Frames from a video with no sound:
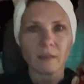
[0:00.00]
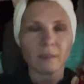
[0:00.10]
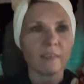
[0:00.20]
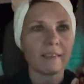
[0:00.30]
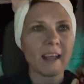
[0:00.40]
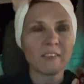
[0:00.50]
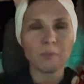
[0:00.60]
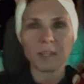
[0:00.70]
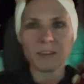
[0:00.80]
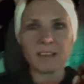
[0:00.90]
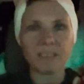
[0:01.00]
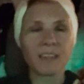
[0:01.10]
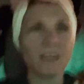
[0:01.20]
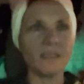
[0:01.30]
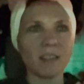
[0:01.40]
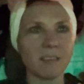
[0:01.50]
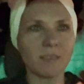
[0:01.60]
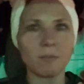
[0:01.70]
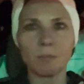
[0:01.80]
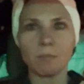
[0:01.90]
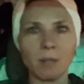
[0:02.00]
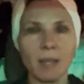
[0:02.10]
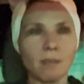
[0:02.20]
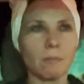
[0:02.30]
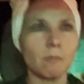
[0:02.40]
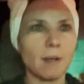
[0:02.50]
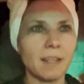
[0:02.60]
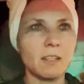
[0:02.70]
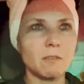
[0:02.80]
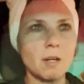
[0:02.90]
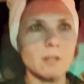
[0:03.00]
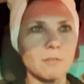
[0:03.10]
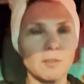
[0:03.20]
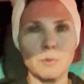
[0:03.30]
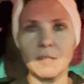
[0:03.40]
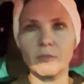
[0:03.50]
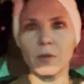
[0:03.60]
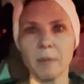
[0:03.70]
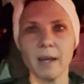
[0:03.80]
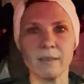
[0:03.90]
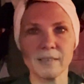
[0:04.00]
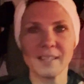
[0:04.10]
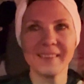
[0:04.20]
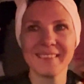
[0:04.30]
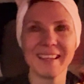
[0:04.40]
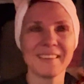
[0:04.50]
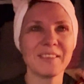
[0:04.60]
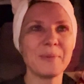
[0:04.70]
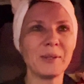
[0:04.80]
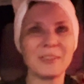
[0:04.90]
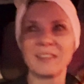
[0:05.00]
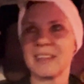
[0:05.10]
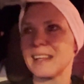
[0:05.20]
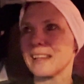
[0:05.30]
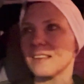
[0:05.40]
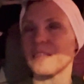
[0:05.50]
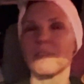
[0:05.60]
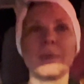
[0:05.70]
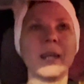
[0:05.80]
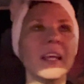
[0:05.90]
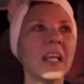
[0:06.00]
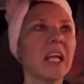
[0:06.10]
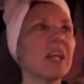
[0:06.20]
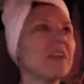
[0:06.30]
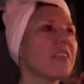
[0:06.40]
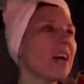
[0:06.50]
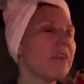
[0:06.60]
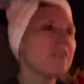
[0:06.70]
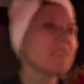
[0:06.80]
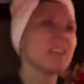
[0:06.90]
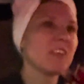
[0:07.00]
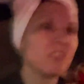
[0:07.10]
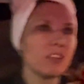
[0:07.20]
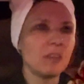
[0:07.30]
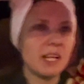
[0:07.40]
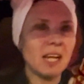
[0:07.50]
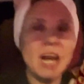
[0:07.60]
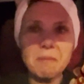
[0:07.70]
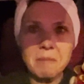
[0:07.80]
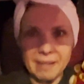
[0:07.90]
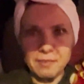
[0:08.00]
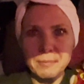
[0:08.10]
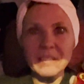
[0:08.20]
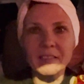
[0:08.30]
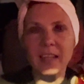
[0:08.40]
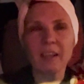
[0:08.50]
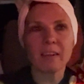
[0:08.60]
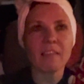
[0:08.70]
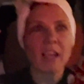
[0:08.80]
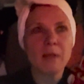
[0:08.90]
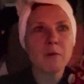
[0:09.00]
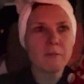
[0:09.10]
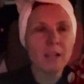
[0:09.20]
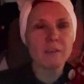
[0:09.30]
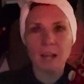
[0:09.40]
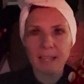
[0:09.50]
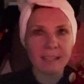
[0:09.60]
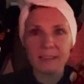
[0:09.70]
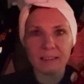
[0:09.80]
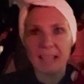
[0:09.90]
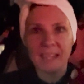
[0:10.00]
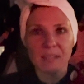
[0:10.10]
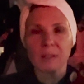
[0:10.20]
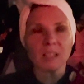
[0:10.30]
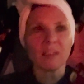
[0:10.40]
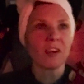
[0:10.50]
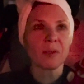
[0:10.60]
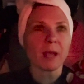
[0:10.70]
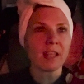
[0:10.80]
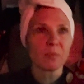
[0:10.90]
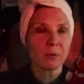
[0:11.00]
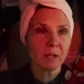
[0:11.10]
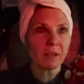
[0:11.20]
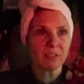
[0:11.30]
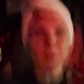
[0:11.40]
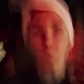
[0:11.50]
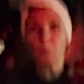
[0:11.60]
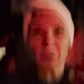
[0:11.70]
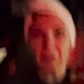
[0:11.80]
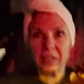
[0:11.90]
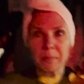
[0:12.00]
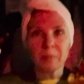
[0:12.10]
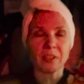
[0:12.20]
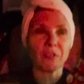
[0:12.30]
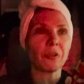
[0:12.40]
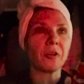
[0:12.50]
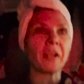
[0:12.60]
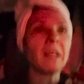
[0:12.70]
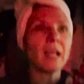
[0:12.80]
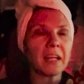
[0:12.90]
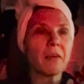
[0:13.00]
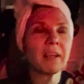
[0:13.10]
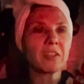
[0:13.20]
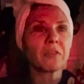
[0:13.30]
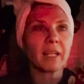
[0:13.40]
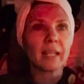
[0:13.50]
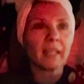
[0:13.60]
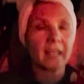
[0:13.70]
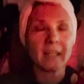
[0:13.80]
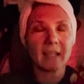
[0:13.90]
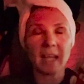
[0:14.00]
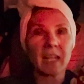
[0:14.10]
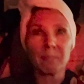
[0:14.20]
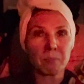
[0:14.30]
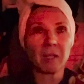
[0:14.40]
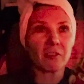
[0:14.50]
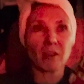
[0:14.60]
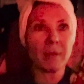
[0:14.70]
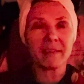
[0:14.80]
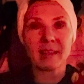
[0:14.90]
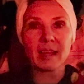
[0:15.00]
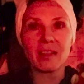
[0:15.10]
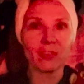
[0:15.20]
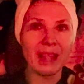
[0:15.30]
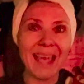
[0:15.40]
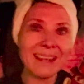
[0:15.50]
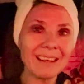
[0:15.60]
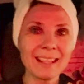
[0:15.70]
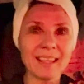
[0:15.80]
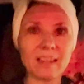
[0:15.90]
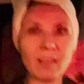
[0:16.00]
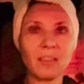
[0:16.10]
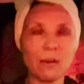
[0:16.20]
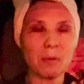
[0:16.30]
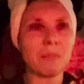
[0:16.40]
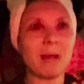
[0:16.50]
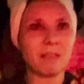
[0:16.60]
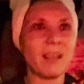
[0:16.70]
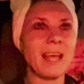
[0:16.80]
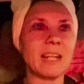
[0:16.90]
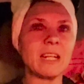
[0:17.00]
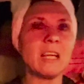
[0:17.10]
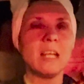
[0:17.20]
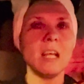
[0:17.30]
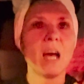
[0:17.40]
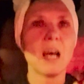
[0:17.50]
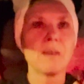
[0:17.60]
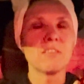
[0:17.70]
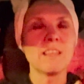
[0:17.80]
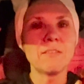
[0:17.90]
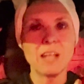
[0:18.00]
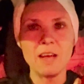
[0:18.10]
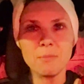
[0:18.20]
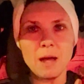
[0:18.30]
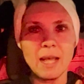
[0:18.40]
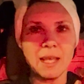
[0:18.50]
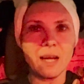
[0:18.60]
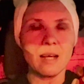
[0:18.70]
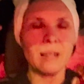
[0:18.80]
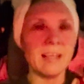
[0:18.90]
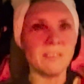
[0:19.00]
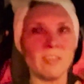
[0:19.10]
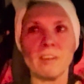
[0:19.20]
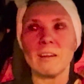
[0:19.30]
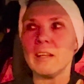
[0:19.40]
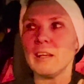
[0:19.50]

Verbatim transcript: So that's weird. I stay on this like regular road for 24 miles to get to Boulder and then I get on the freeway. So here's the issue. Like I'm ex-military, right? I'm a veteran. I can get on any military base pretty much in the world, I'm pretty sure. I know I can do it in, in any military base in the country and I can get on there with my van. Uh, just have to have my uh, letter